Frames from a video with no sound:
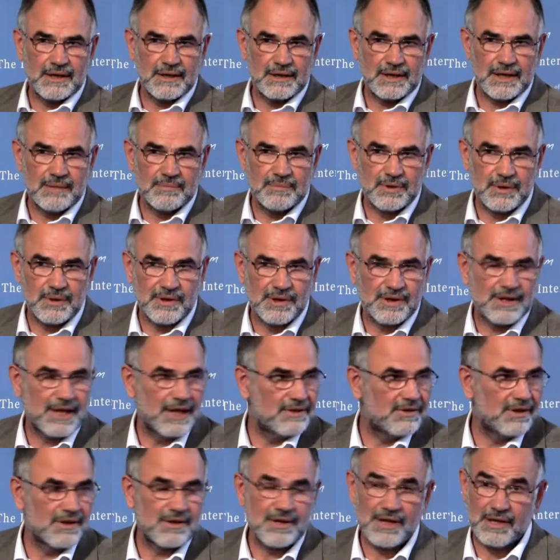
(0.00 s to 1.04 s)
Campolo
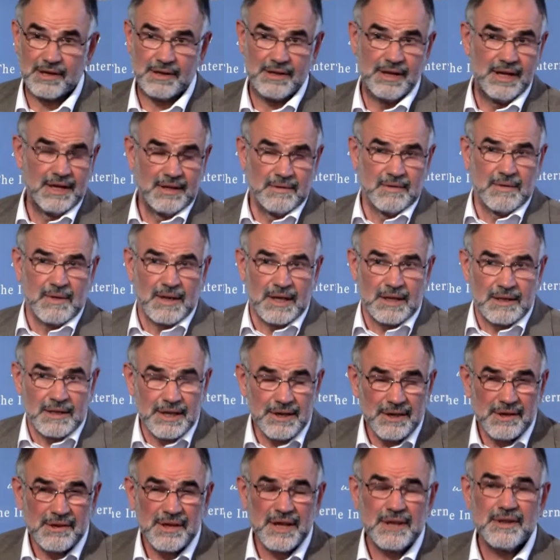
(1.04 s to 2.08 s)
Santos, has,
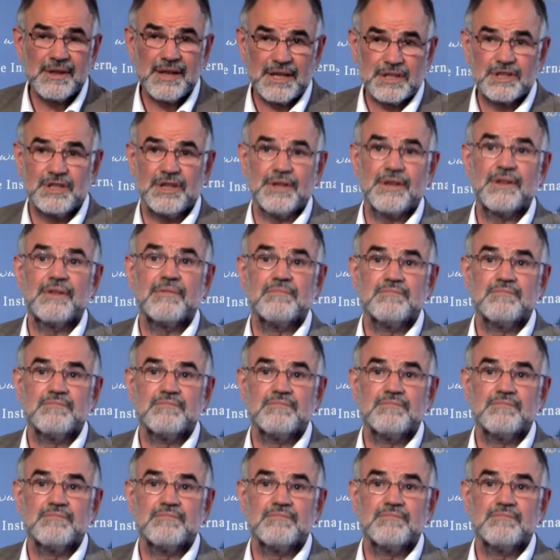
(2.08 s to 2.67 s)
in a sense, actually